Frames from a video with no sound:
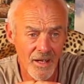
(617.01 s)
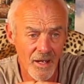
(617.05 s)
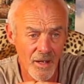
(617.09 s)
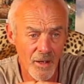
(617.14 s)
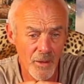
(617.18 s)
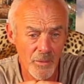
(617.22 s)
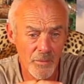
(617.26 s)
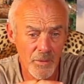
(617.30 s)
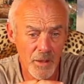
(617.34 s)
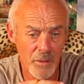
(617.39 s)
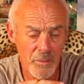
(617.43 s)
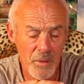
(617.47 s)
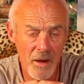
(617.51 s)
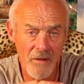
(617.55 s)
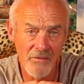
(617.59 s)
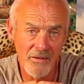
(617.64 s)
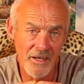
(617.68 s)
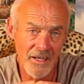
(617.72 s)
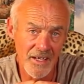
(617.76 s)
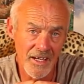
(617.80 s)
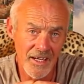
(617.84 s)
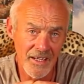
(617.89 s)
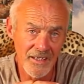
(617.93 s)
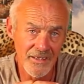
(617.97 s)
and
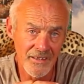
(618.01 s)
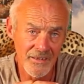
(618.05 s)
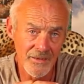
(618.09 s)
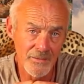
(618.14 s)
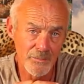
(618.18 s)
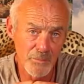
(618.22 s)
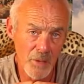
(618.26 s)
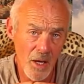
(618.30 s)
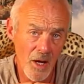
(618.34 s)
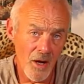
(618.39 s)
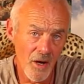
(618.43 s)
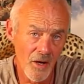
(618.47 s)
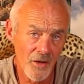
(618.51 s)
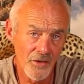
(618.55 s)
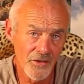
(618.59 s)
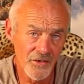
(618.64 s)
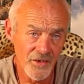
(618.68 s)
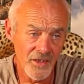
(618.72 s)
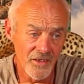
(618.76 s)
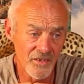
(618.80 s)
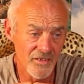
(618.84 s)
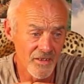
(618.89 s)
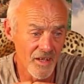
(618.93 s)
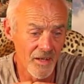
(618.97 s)
apparently in its
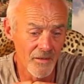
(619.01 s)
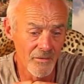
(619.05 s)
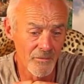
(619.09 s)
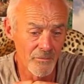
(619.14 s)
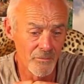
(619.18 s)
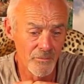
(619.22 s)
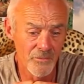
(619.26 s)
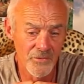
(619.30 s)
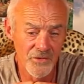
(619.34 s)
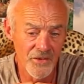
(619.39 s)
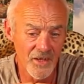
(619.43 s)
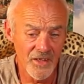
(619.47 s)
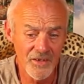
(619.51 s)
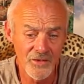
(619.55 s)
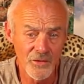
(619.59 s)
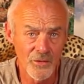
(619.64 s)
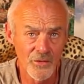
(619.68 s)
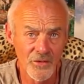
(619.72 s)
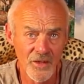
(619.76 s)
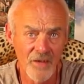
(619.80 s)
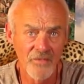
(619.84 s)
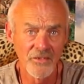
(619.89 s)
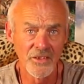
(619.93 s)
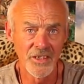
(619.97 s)
past it's done 6 or
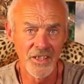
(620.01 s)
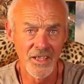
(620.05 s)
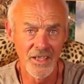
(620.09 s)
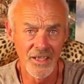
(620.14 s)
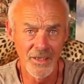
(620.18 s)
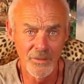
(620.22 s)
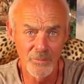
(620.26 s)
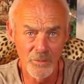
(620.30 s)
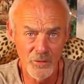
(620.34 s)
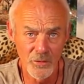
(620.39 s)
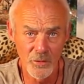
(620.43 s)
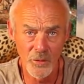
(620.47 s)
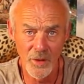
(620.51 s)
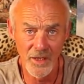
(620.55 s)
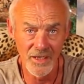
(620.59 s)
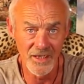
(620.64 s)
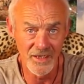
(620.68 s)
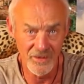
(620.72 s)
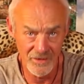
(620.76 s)
7 years between.